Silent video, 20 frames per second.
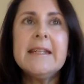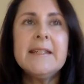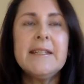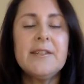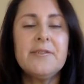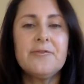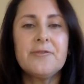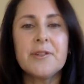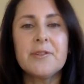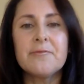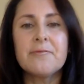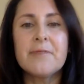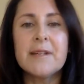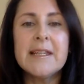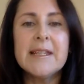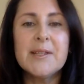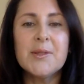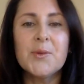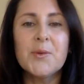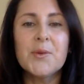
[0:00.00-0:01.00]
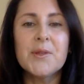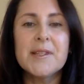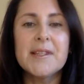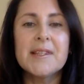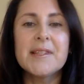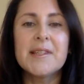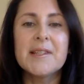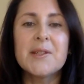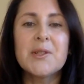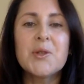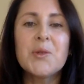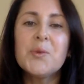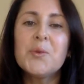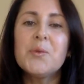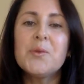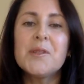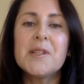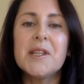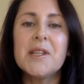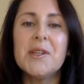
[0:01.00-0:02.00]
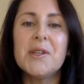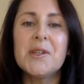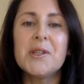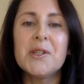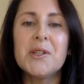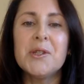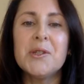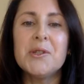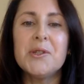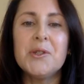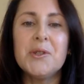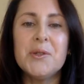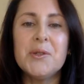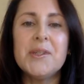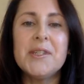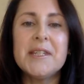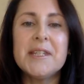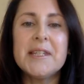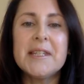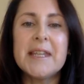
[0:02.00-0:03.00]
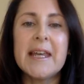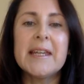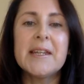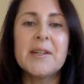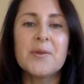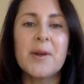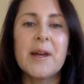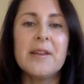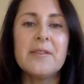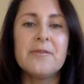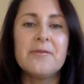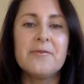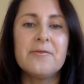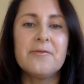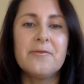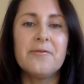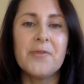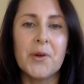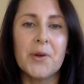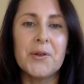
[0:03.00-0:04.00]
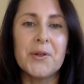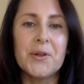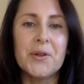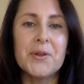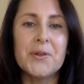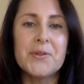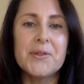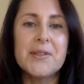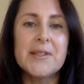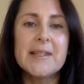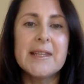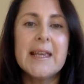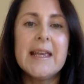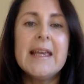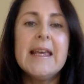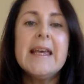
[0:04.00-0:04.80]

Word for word: different resources and tools that you can use to take great photos.